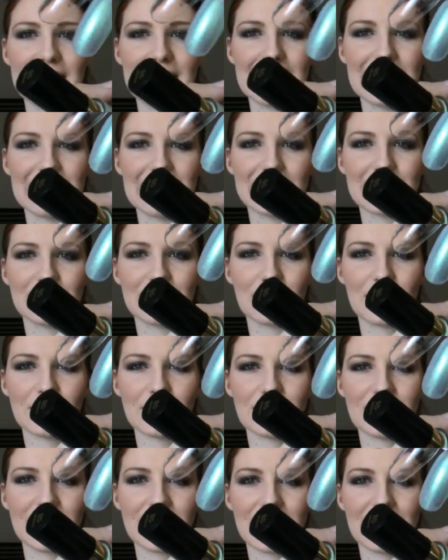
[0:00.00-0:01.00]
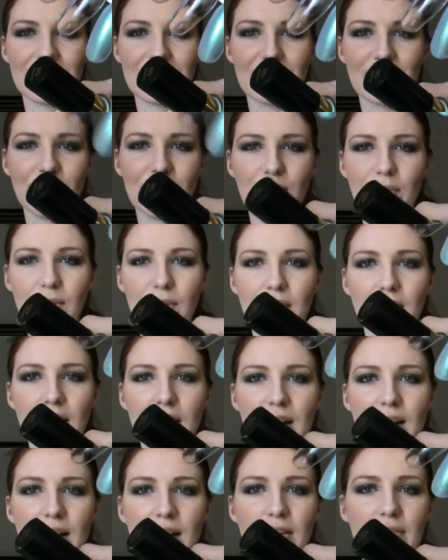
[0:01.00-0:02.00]
in the swatch there. So
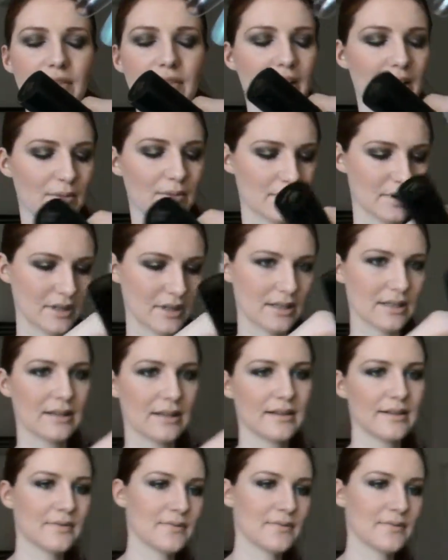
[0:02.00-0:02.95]
love that one.